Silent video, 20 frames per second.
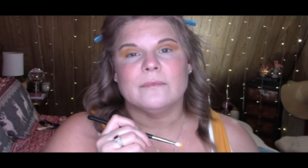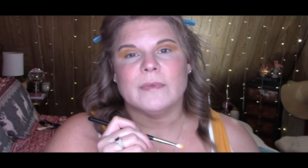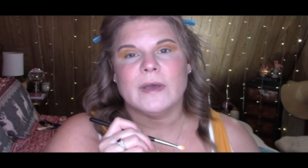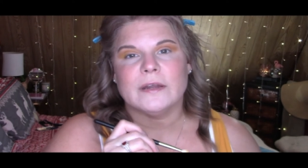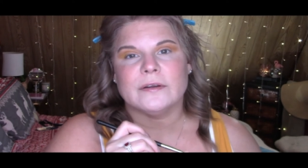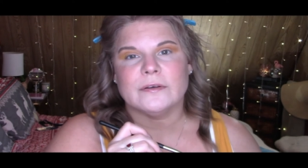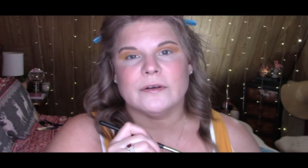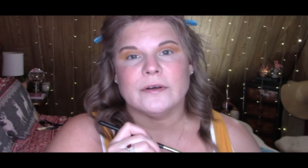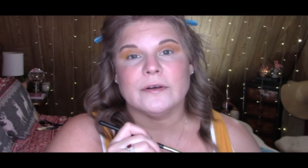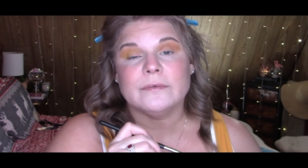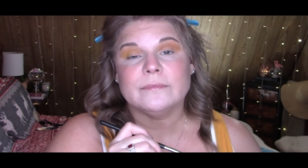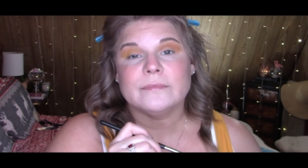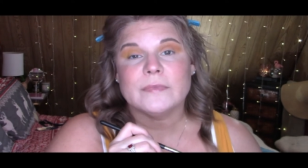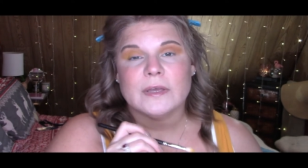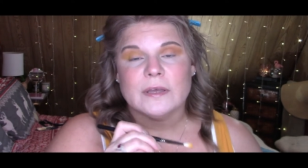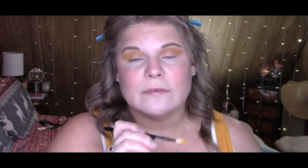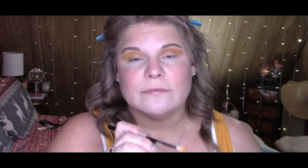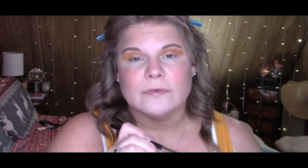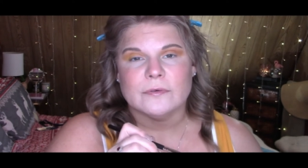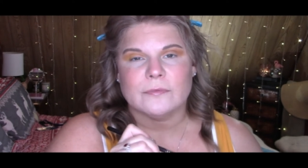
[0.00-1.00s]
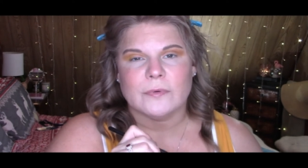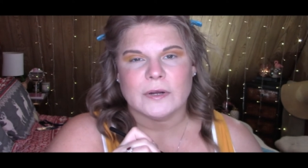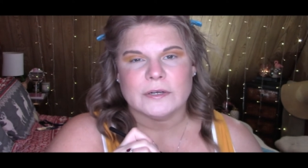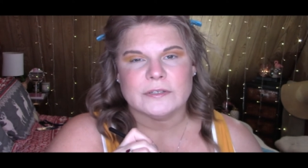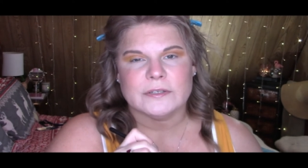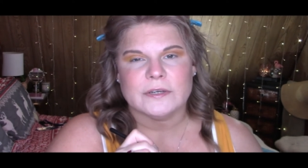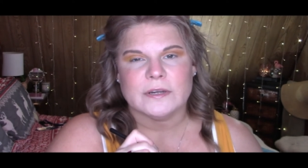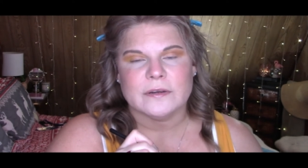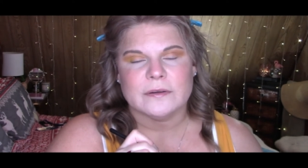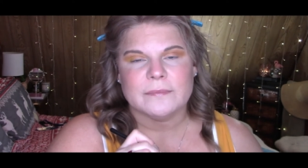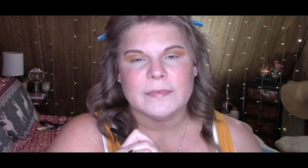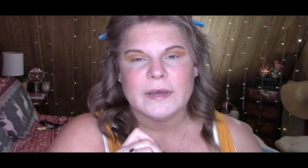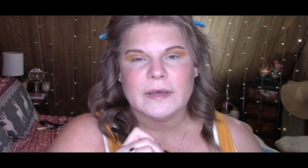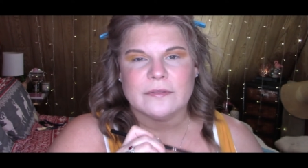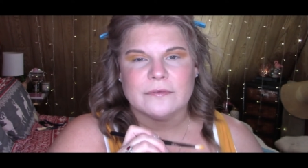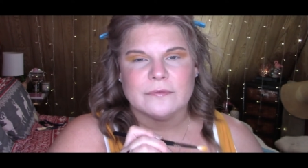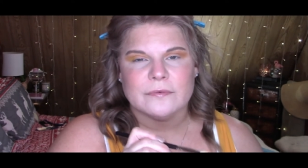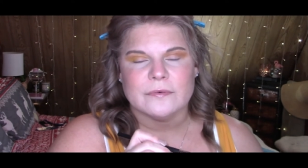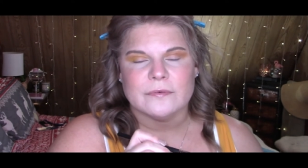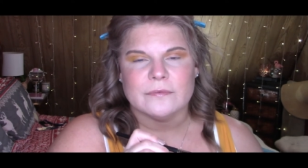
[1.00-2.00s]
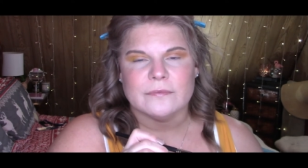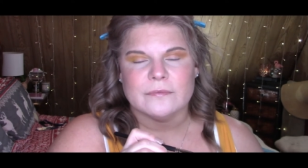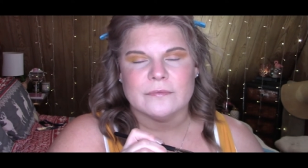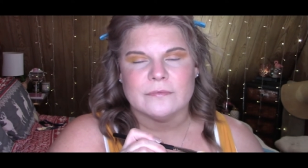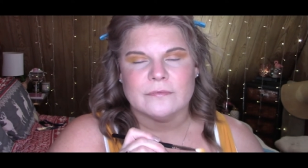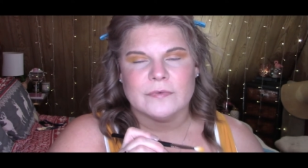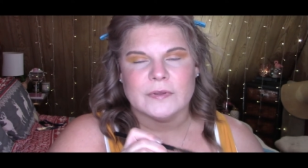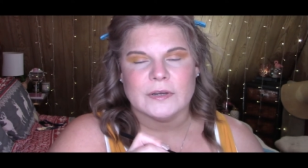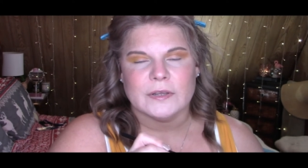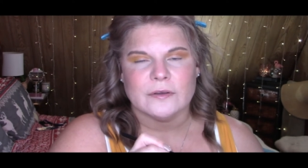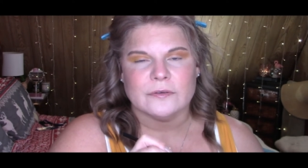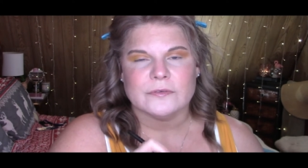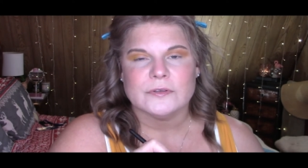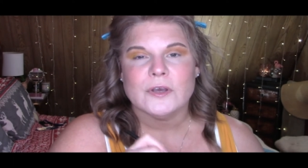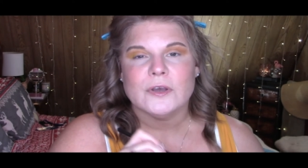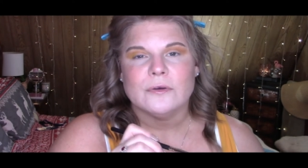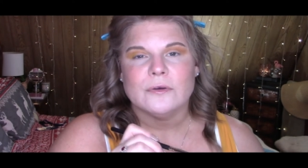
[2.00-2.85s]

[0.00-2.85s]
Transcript: met her if you've watched any of my other videos,